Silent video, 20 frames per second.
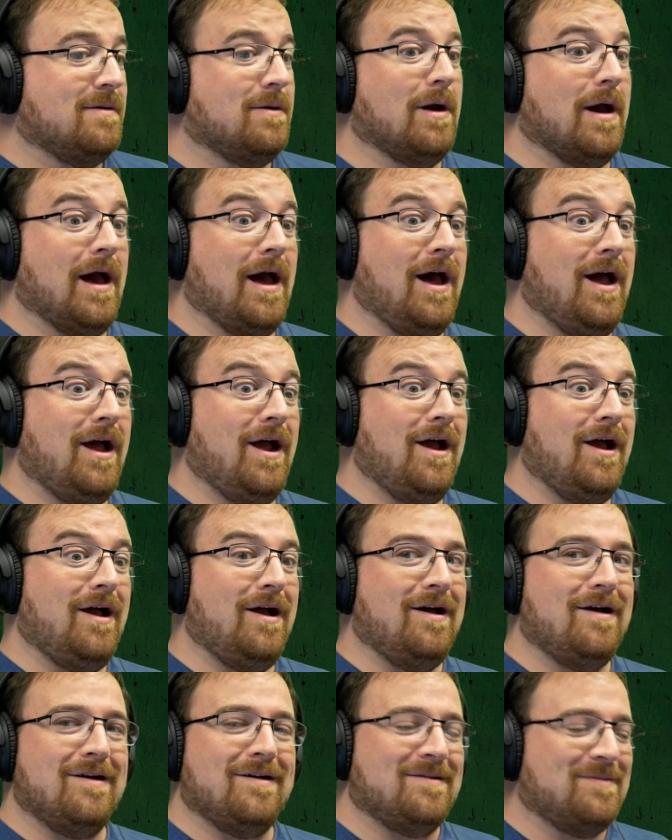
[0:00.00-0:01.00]

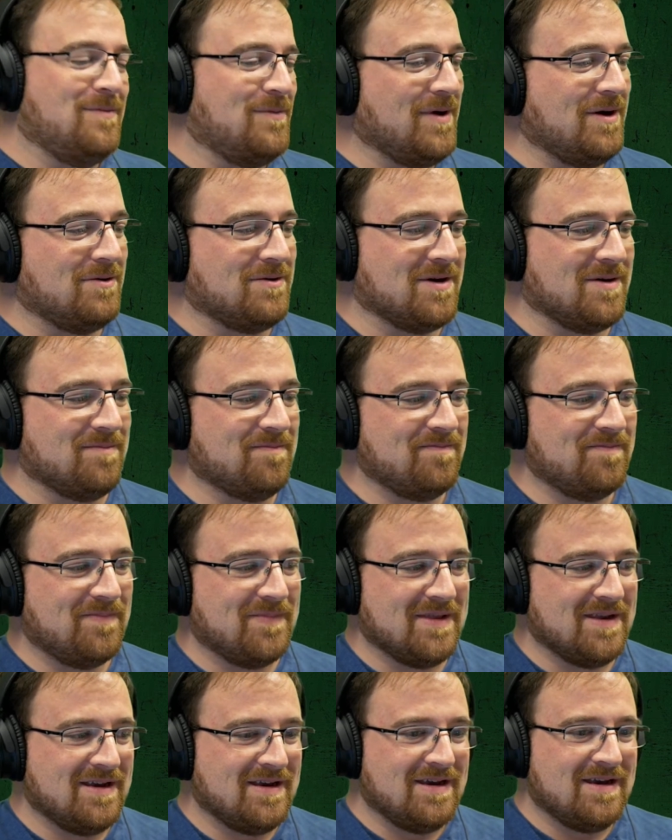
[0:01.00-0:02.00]
Haha! Welcome.
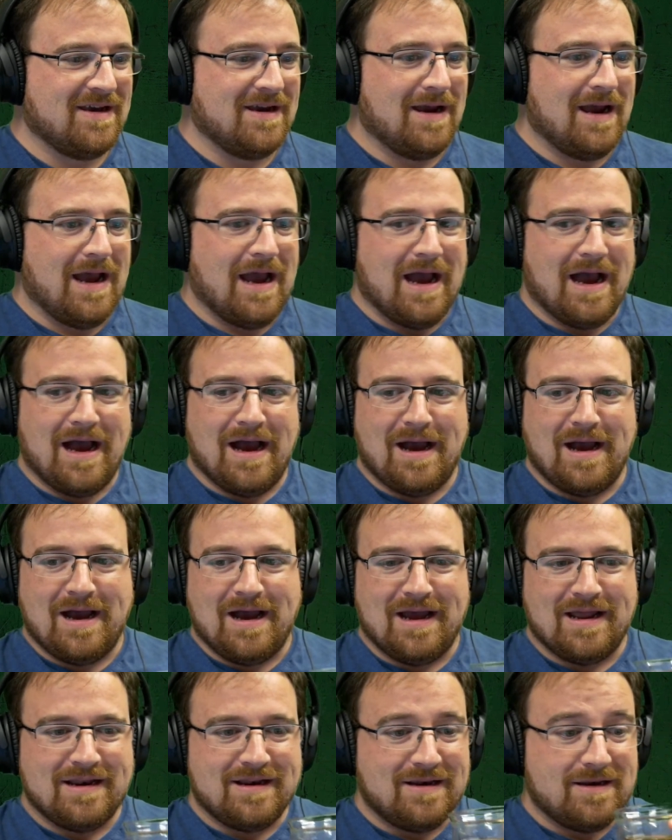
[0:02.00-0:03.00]

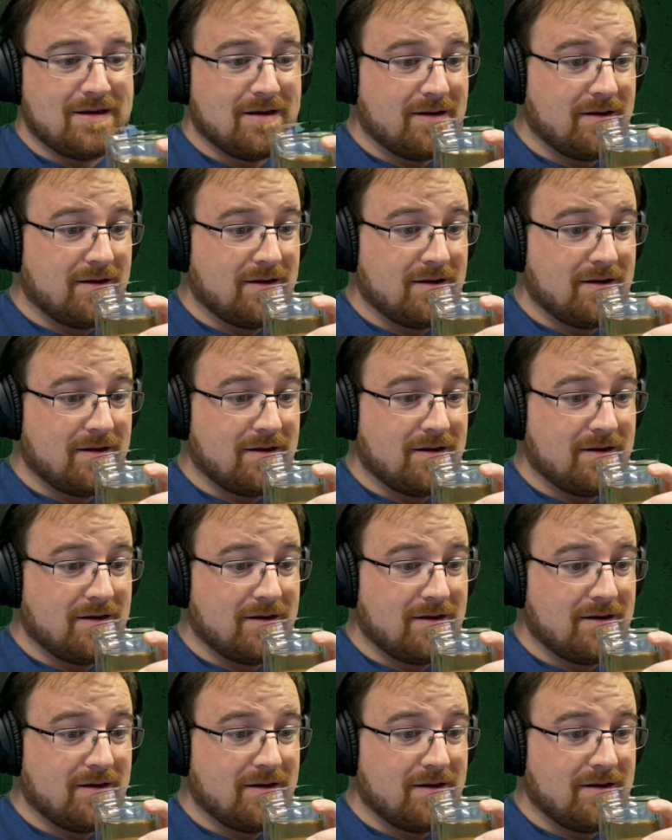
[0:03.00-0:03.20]
And